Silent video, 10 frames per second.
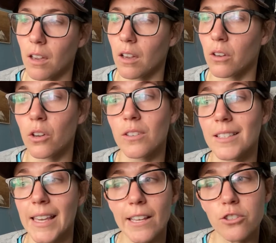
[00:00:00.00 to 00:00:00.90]
good
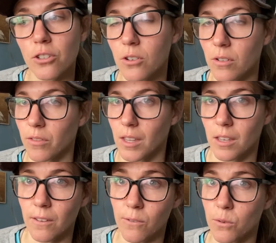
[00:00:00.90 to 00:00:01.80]
teacher, if they
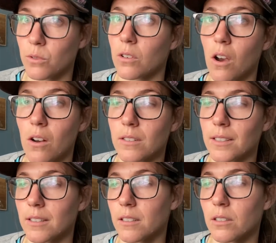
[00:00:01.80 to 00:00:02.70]
give you
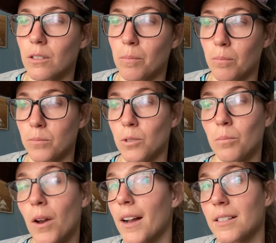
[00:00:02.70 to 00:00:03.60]
songs to
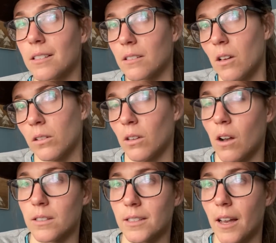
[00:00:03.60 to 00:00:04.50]
practice
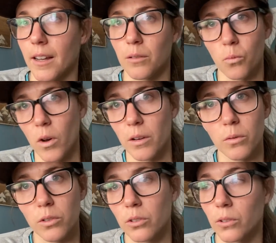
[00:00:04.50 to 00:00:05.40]
alongside what
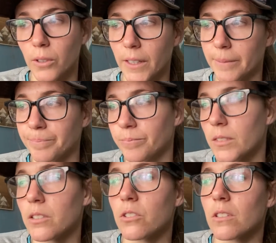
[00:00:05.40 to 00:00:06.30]
you're learning.
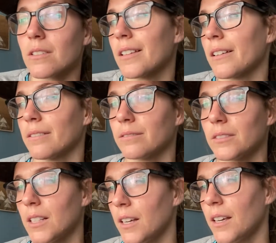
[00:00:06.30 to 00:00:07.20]
It's just
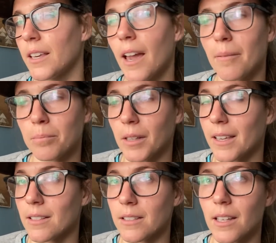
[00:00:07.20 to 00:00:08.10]
play
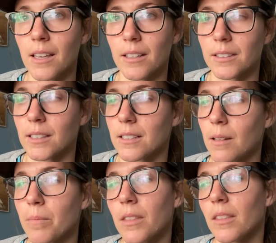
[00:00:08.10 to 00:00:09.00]
and sing. It's
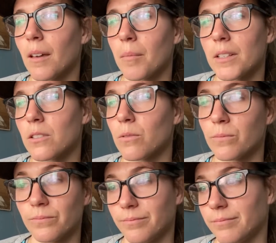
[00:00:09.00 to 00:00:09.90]
something that makes you
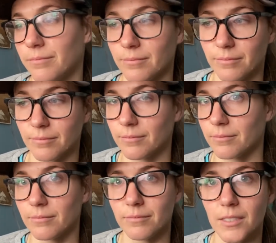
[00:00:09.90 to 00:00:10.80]

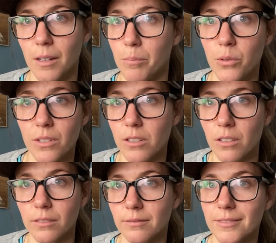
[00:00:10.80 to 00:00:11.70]
a
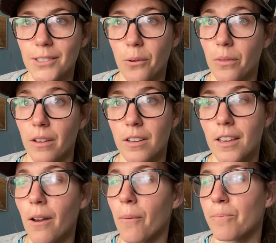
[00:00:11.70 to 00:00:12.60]
musician. So there you go.